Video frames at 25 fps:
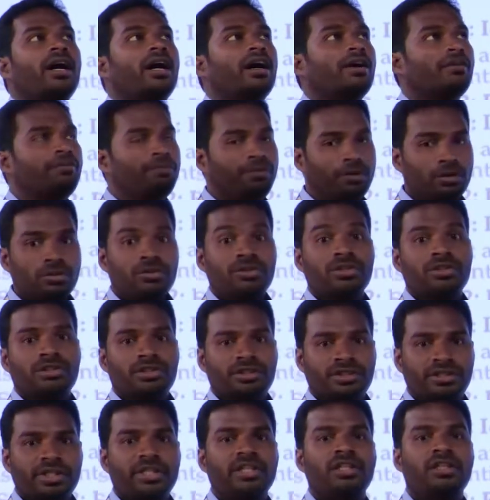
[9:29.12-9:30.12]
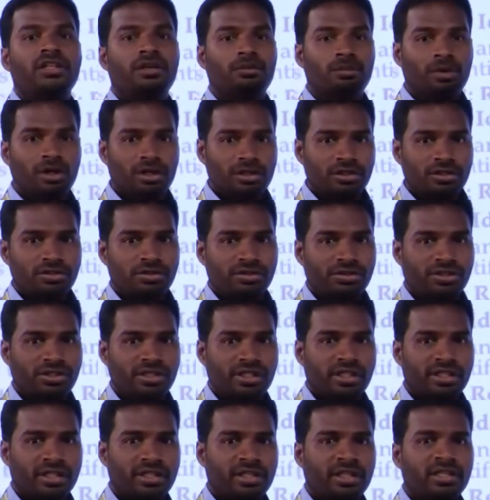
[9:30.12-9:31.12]
features in the Maruti
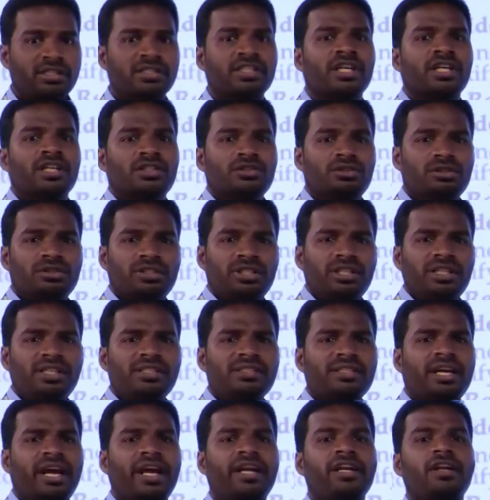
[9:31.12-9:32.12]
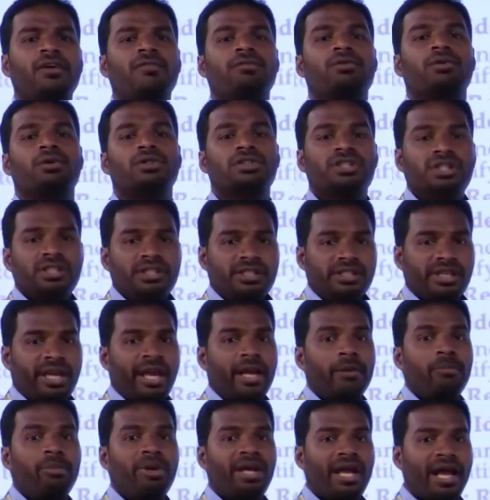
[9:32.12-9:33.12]
Suzuki cars. So these kind of questions
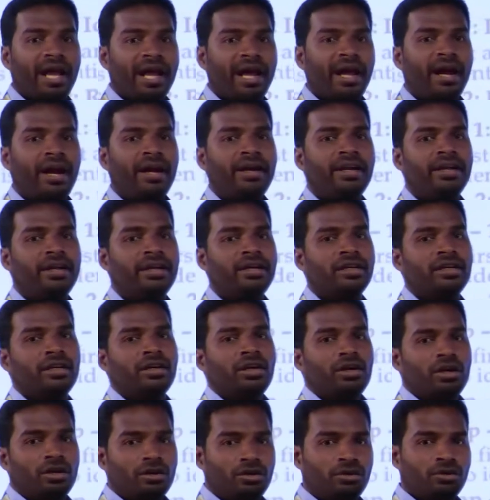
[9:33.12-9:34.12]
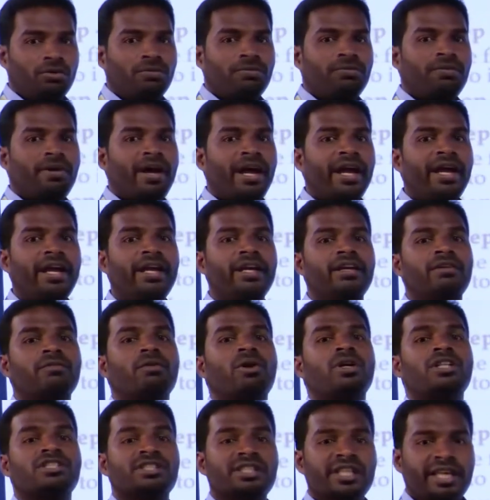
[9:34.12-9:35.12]
can be added to find
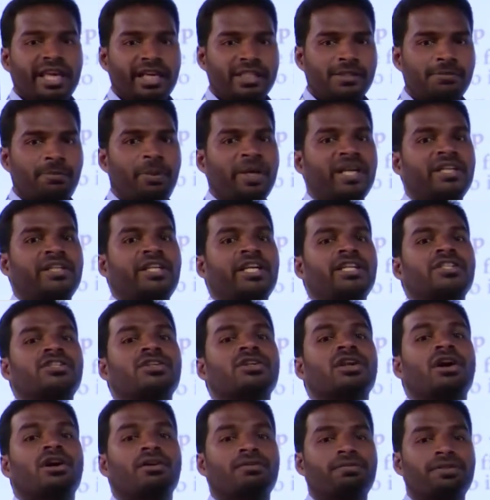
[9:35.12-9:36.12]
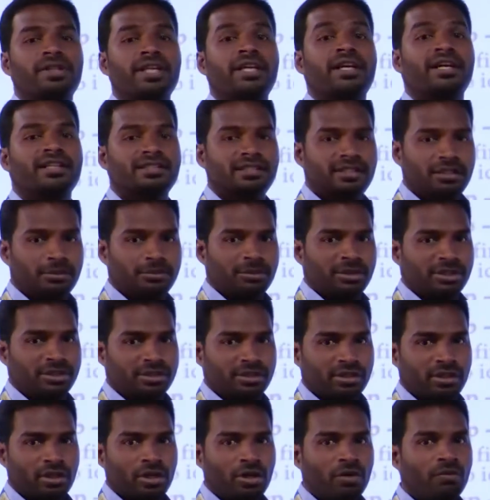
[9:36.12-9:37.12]
what is the expectation of the customers,
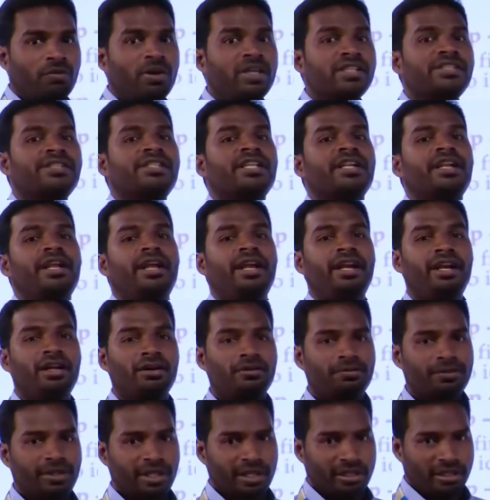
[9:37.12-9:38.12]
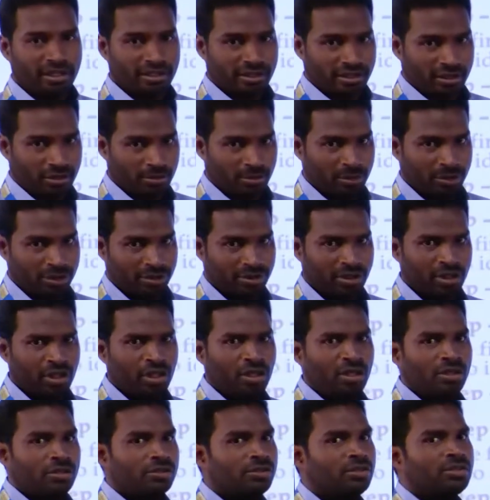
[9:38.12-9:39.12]
what is the need of the customers.
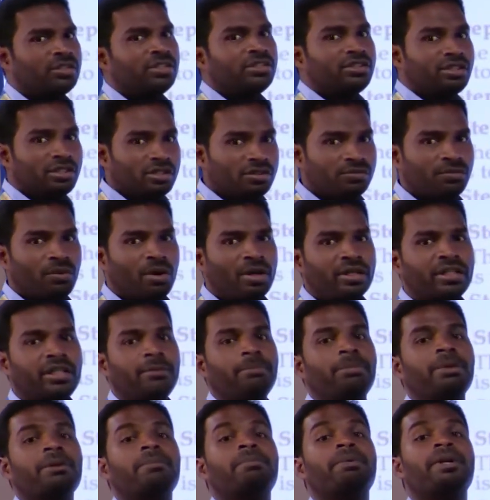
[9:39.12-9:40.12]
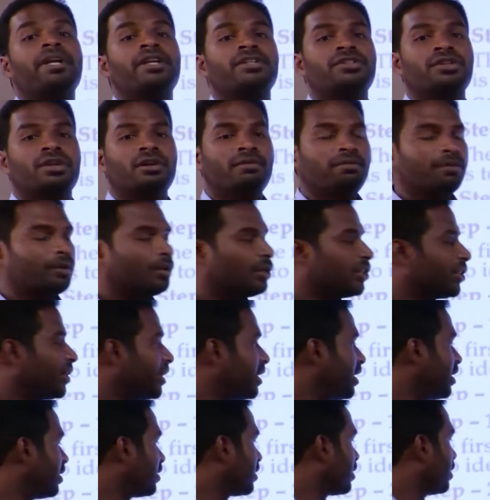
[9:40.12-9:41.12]
So this is what the preparation of
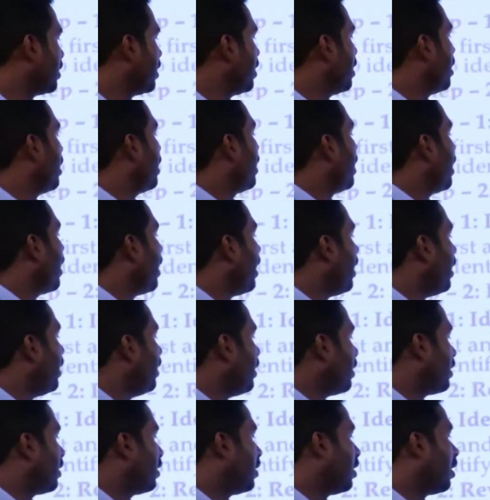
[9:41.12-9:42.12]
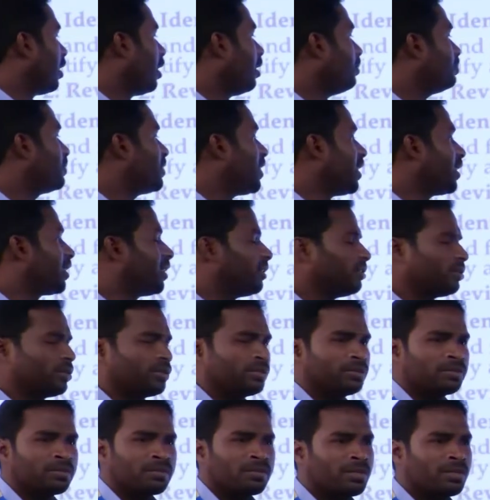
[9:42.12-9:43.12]
questionnaires. And objectives.
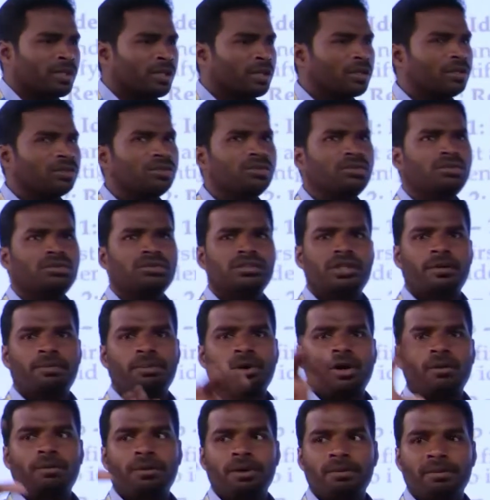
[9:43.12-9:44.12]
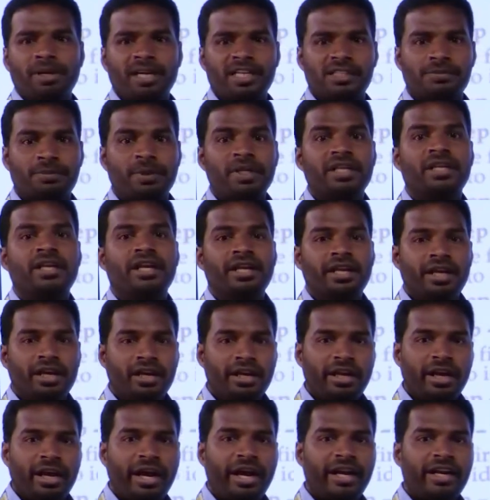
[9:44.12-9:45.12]
So the problem has been
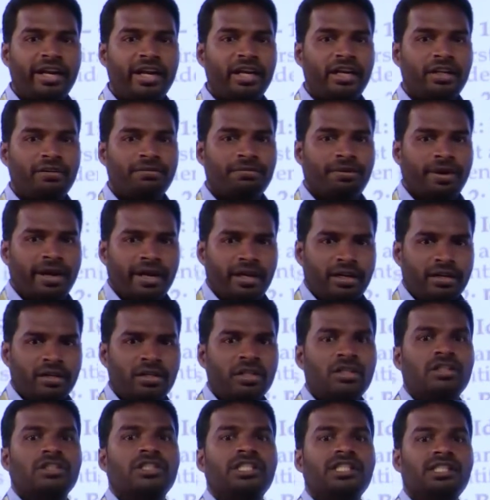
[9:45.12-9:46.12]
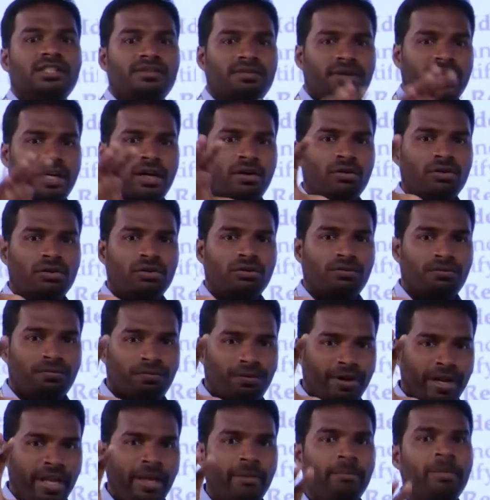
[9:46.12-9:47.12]
clearly identified. Just we have to
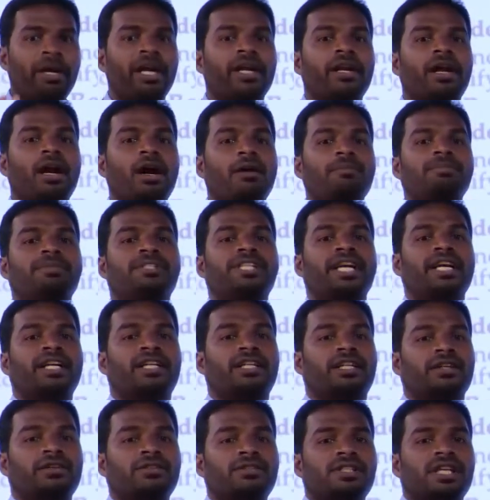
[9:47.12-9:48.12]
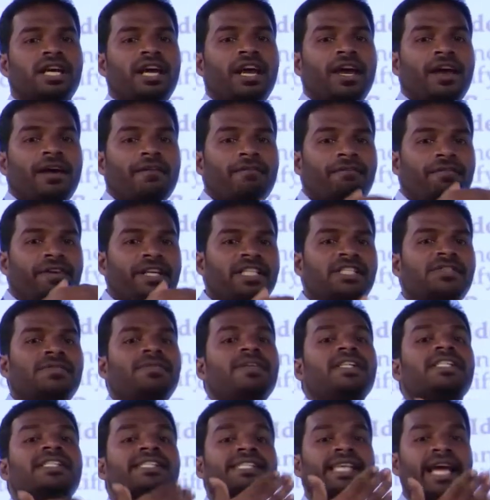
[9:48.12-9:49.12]
frame an objectives which
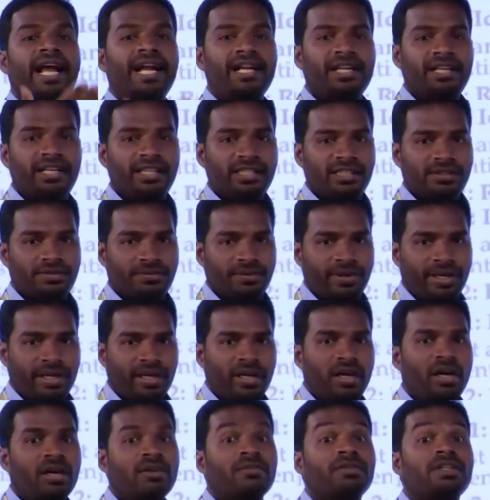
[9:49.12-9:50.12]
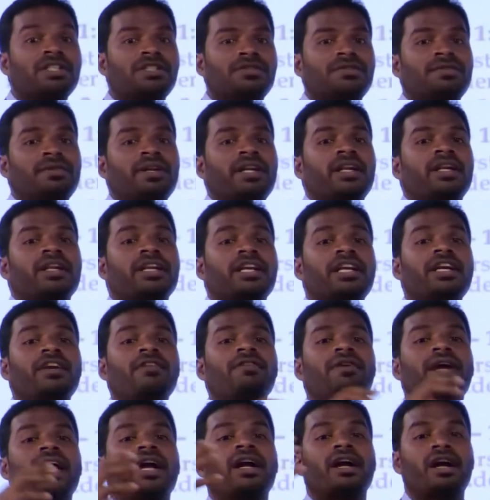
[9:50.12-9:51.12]
will satisfy or which will give
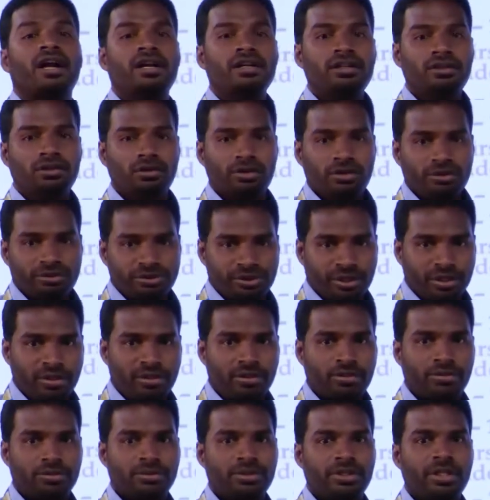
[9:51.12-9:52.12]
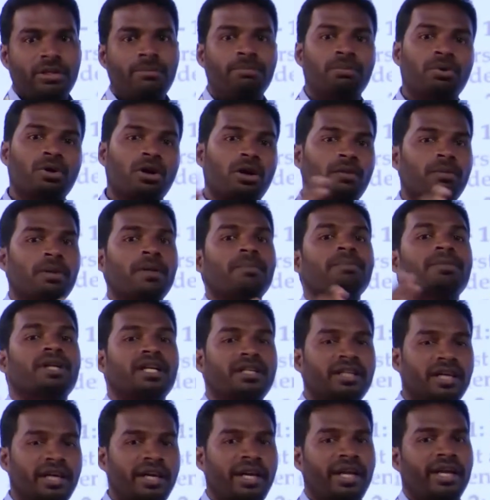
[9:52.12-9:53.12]
a conclusion to the problem
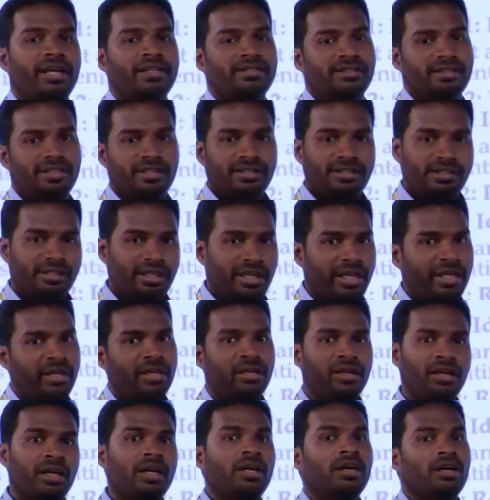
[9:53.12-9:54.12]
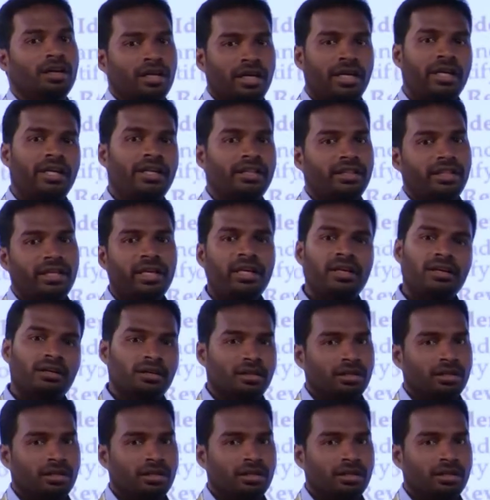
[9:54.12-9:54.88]
that are existing in